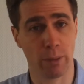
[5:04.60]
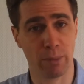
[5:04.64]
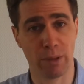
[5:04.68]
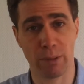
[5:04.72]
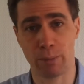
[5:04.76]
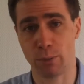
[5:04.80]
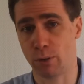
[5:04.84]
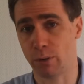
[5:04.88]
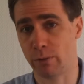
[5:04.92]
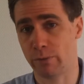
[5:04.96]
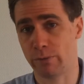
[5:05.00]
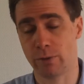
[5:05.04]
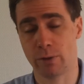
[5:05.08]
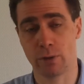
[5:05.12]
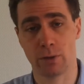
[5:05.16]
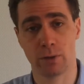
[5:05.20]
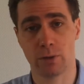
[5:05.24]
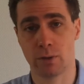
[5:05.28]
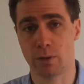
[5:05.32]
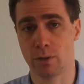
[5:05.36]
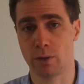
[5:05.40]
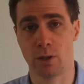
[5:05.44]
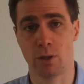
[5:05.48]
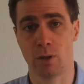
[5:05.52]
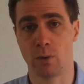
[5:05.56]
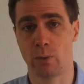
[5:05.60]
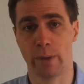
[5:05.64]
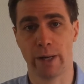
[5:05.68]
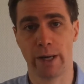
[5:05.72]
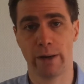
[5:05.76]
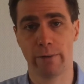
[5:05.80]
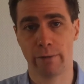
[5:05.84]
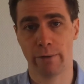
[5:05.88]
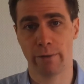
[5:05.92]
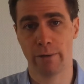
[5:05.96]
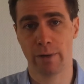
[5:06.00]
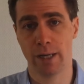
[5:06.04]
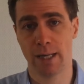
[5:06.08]
people vote or
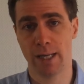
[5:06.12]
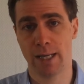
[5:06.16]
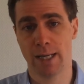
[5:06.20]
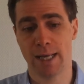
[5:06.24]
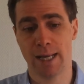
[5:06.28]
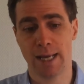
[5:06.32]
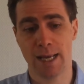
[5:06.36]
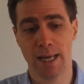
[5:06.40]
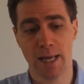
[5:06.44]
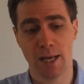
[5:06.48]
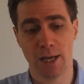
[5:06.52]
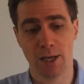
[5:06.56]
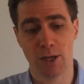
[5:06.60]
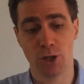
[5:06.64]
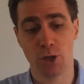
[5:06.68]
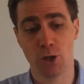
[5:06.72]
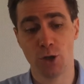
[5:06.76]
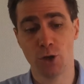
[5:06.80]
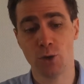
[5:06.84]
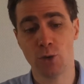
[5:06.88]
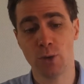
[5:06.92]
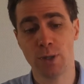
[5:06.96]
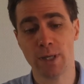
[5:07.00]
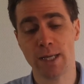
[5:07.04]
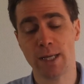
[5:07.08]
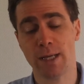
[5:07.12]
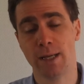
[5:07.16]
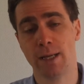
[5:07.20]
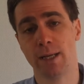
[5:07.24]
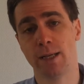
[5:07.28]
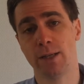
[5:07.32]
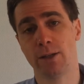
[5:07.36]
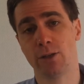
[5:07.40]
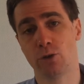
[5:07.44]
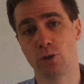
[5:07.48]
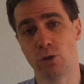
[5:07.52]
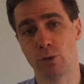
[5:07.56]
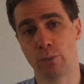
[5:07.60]
whatever, you
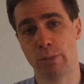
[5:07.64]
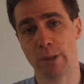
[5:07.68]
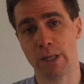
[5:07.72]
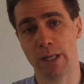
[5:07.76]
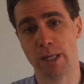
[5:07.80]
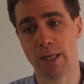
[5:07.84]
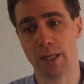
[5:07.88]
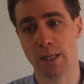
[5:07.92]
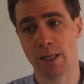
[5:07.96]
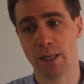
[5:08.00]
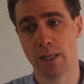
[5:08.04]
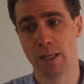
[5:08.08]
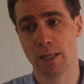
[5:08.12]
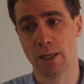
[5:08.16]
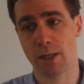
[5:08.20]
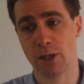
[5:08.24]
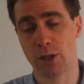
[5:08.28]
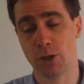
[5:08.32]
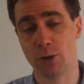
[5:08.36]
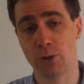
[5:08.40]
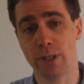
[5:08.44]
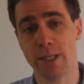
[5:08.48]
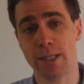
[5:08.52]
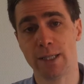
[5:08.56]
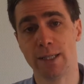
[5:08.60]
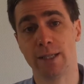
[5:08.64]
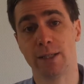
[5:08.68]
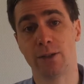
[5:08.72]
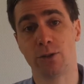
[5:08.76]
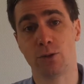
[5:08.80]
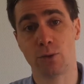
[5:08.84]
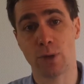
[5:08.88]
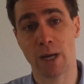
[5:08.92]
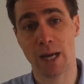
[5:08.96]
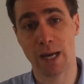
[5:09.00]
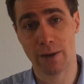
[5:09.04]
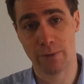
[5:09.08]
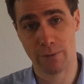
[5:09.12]
needed to
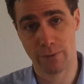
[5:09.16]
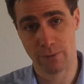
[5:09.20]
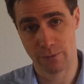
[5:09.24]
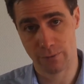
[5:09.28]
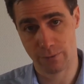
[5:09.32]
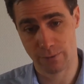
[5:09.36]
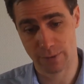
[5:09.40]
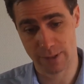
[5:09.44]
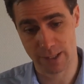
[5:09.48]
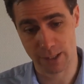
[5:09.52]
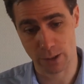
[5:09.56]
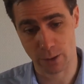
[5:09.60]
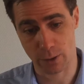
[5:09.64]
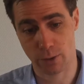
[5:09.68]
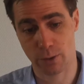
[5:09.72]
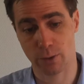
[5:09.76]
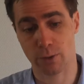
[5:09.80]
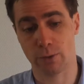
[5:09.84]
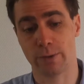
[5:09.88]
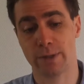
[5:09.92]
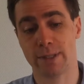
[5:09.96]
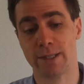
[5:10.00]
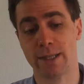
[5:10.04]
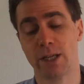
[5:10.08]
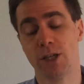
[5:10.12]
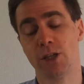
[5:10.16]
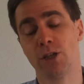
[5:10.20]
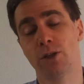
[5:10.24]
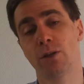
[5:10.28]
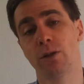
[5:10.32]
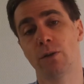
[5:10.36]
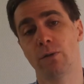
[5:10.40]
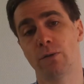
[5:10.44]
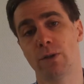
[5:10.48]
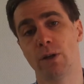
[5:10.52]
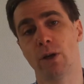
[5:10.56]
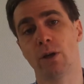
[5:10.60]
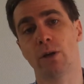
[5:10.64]
have the authorization
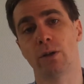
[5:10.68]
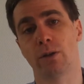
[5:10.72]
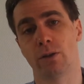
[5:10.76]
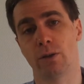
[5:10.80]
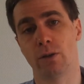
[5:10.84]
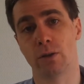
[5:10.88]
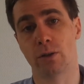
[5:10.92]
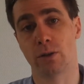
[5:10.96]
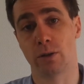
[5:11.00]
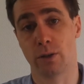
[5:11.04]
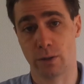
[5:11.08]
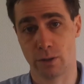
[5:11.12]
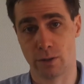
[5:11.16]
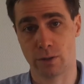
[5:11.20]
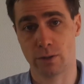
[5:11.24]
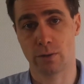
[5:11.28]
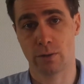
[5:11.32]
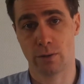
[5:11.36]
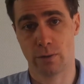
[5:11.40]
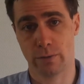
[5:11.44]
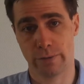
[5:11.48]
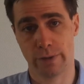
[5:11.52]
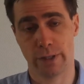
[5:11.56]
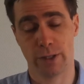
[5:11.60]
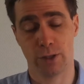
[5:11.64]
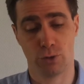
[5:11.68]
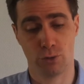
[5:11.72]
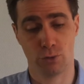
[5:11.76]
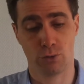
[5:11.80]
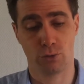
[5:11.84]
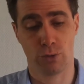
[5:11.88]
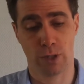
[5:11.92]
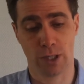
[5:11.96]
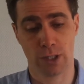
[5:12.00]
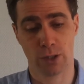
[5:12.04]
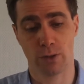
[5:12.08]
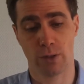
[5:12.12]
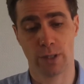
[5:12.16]
of the Ordnance Survey
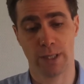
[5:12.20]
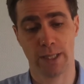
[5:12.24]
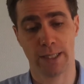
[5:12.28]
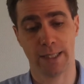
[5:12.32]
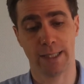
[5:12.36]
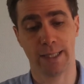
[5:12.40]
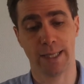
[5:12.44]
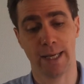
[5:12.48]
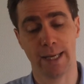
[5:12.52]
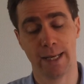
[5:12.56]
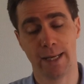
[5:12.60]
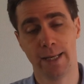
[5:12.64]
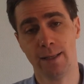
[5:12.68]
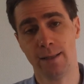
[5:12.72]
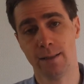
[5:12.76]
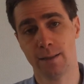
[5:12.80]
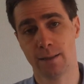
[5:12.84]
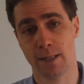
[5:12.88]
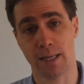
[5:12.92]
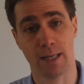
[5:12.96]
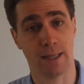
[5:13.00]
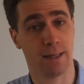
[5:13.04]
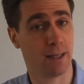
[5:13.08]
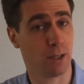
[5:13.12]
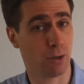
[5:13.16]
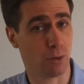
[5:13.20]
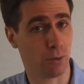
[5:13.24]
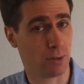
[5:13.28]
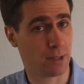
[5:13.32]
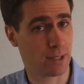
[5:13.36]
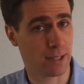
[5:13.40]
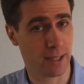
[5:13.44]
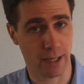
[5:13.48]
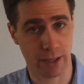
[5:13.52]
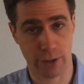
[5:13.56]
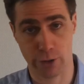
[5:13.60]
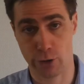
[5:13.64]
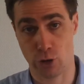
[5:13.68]
to actually get it, and they could
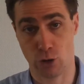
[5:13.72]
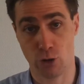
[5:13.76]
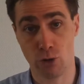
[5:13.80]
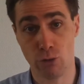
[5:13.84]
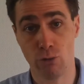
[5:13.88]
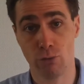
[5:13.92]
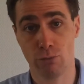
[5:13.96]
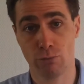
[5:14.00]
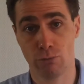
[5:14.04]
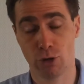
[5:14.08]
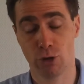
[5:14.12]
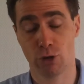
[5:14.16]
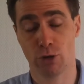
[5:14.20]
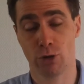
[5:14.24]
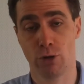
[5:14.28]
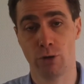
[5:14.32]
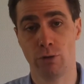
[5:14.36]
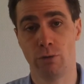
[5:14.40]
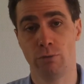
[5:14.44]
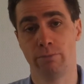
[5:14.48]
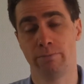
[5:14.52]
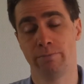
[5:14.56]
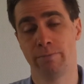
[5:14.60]
say no to you.